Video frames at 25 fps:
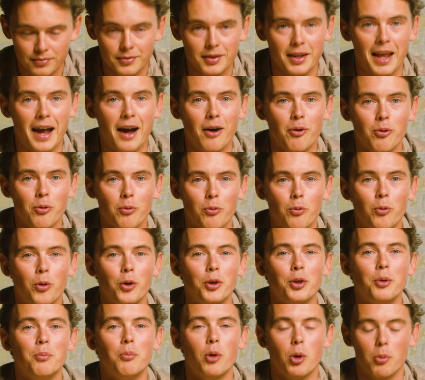Now
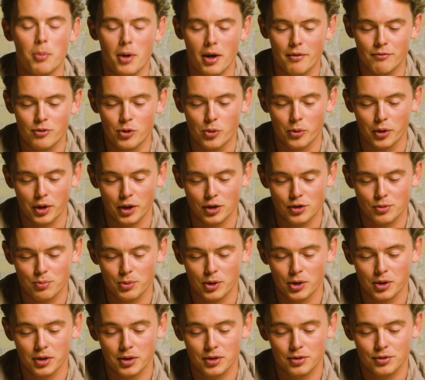we're in the mobile viewing
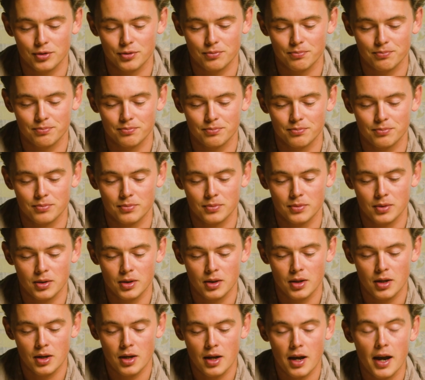experience.
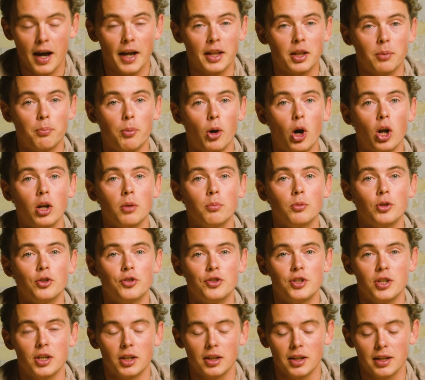At the bottom, you
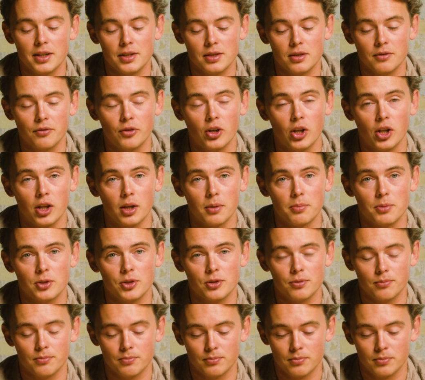see a list of
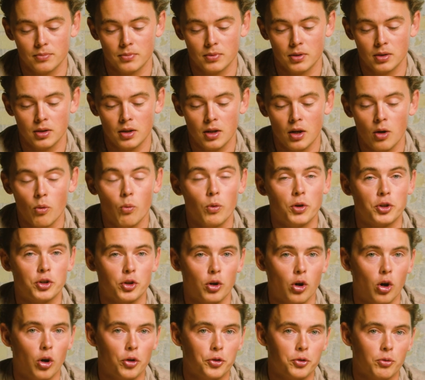clips, which
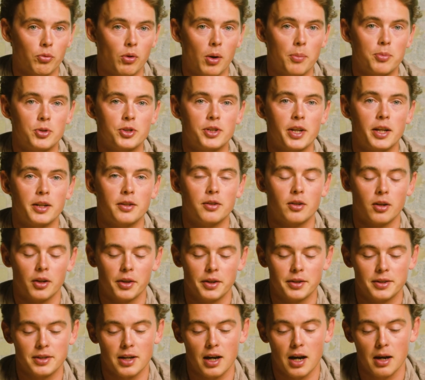are also represented
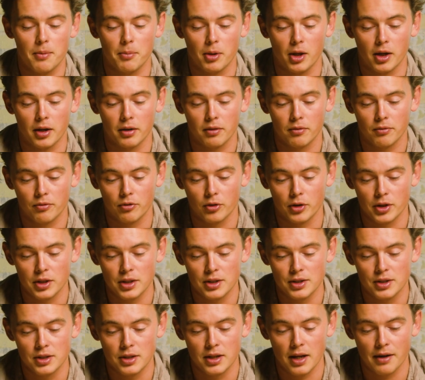on the timeline for
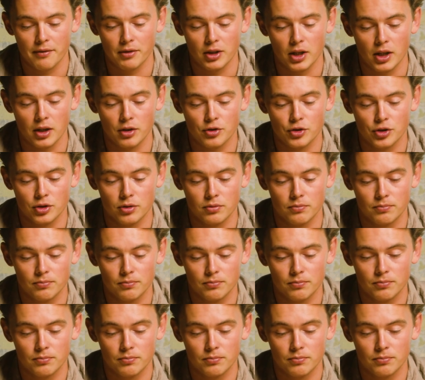easy navigation.